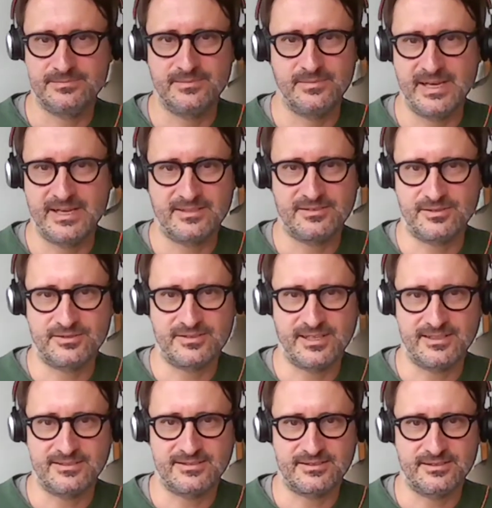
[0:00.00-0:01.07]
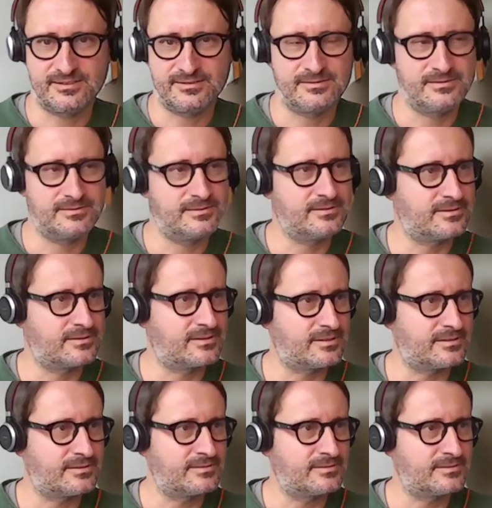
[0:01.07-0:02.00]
makes no sense. Okay.